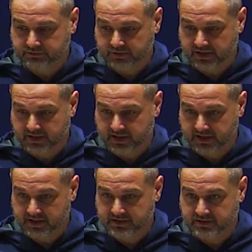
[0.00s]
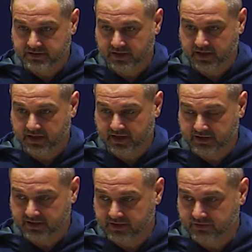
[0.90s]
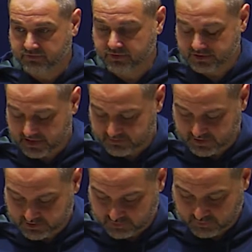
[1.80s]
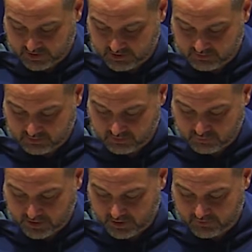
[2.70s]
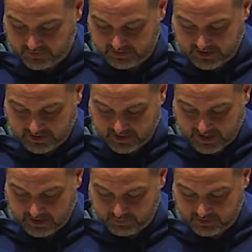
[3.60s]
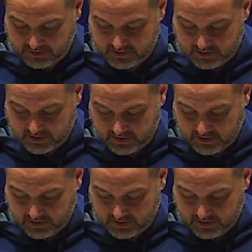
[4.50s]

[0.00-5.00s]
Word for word: and digs, and I think that was the first time since twenty twelve that that happened.